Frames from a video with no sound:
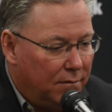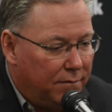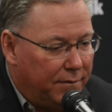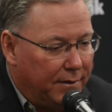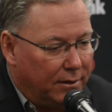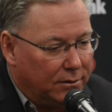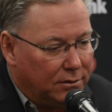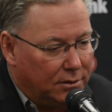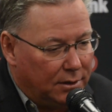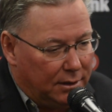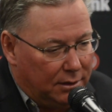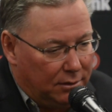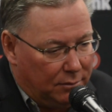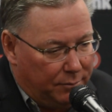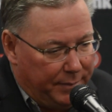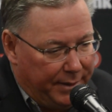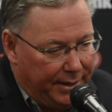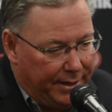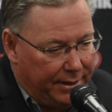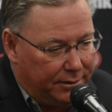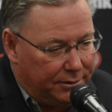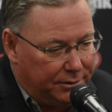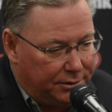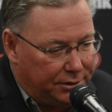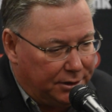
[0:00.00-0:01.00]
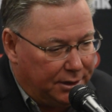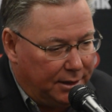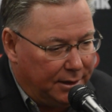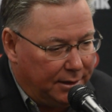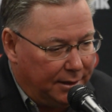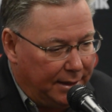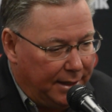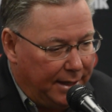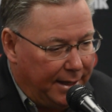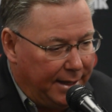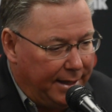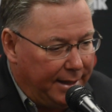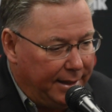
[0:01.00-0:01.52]
Felt a little better
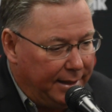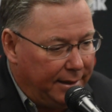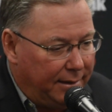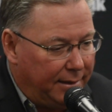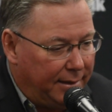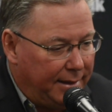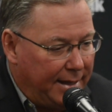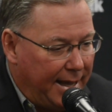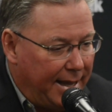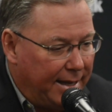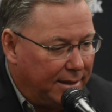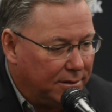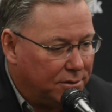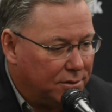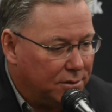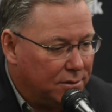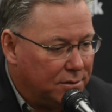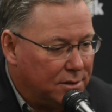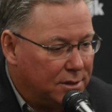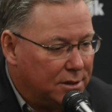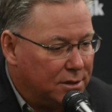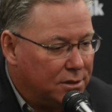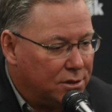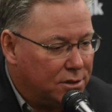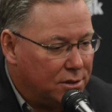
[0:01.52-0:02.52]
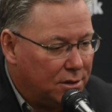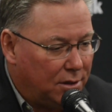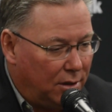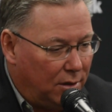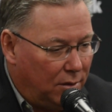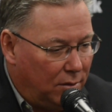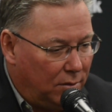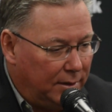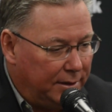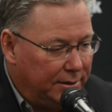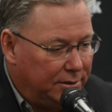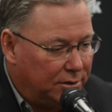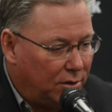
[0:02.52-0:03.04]
Sunday. Castles is
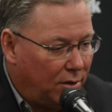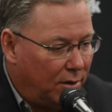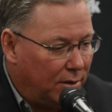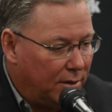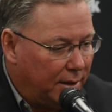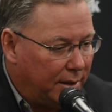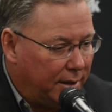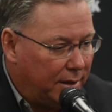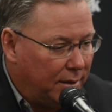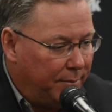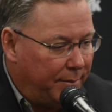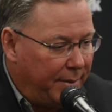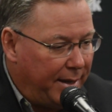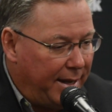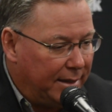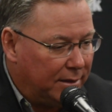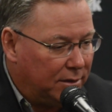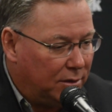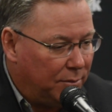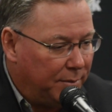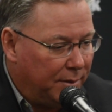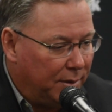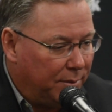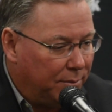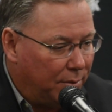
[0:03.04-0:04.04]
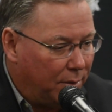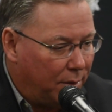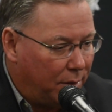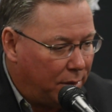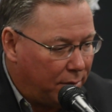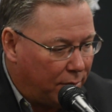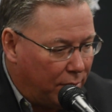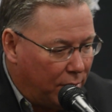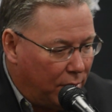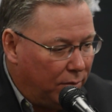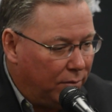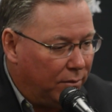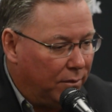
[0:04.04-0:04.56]
slowly starting to come back to be able to
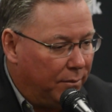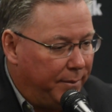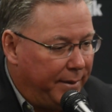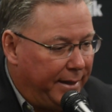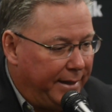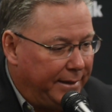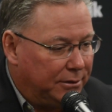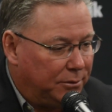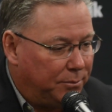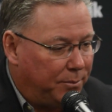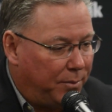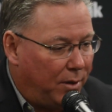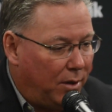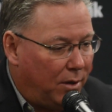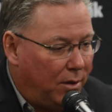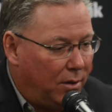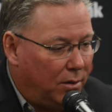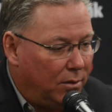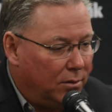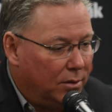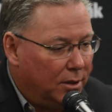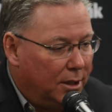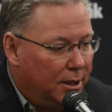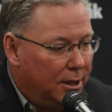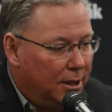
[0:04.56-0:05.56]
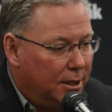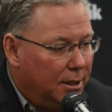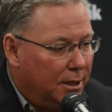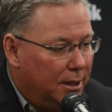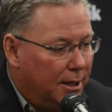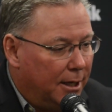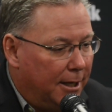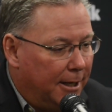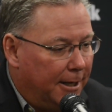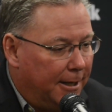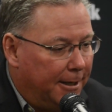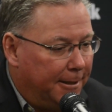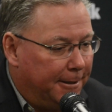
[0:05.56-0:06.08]
throw the baseball.
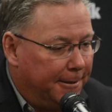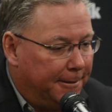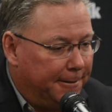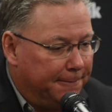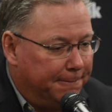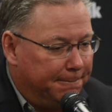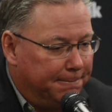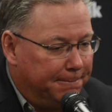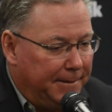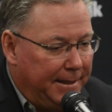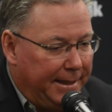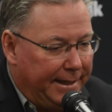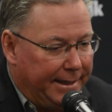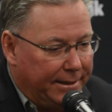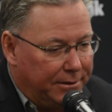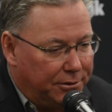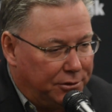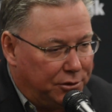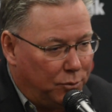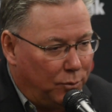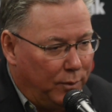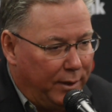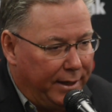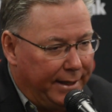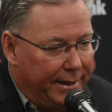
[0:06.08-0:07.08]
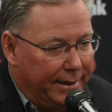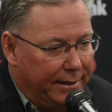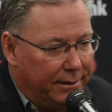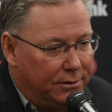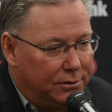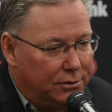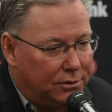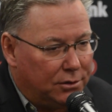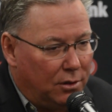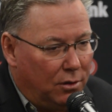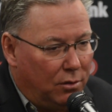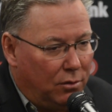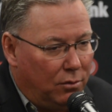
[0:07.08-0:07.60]
He can swing,
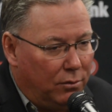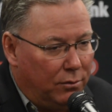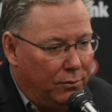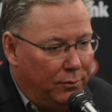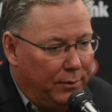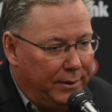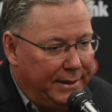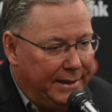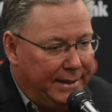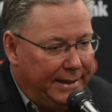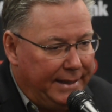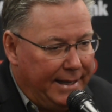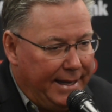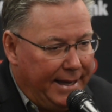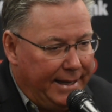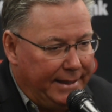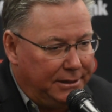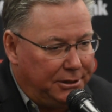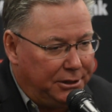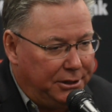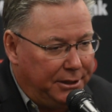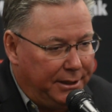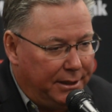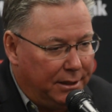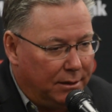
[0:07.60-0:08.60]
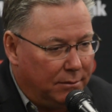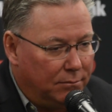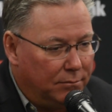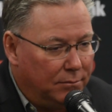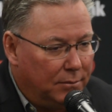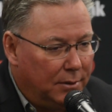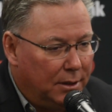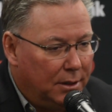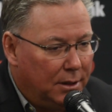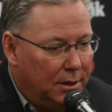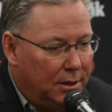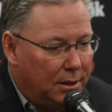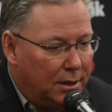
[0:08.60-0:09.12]
so when we DH him,
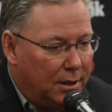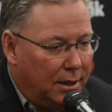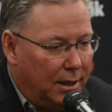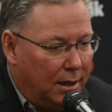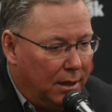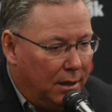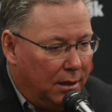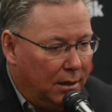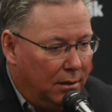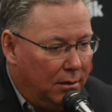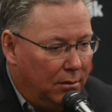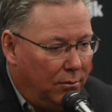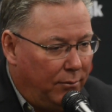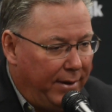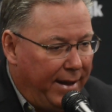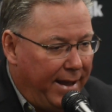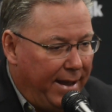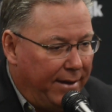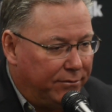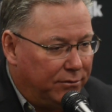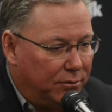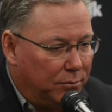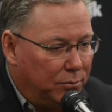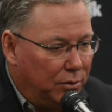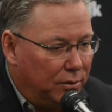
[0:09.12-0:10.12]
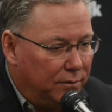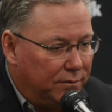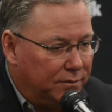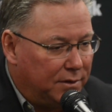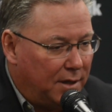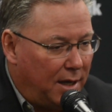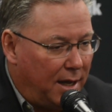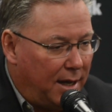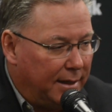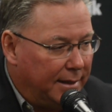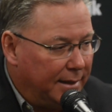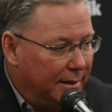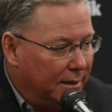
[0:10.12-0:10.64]
we have to move
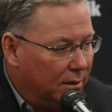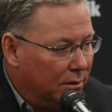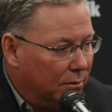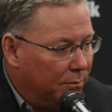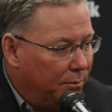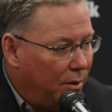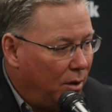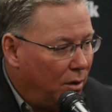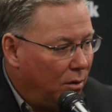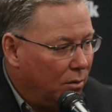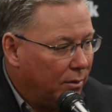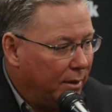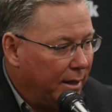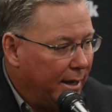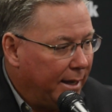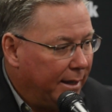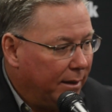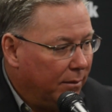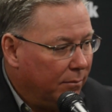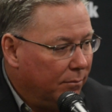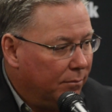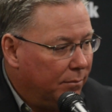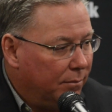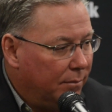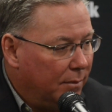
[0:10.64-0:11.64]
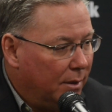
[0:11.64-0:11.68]
Todd into the ball game.